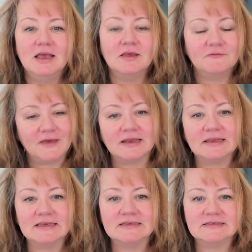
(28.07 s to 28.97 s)
the fact
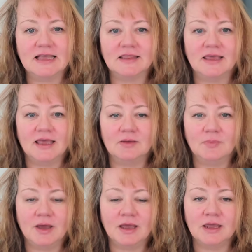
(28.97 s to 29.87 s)
is that
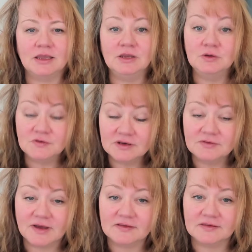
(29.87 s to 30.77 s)
by using
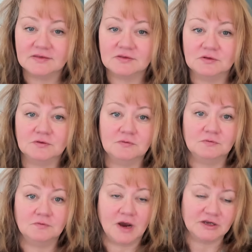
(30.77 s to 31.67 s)
devices to
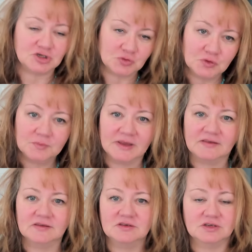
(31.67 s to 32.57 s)
write short
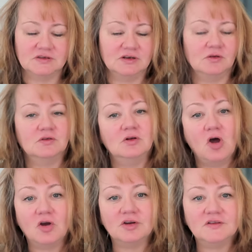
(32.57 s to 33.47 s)
messages and also
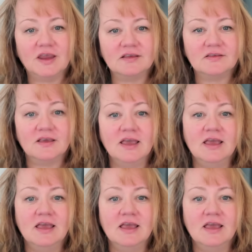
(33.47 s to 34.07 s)
longer text,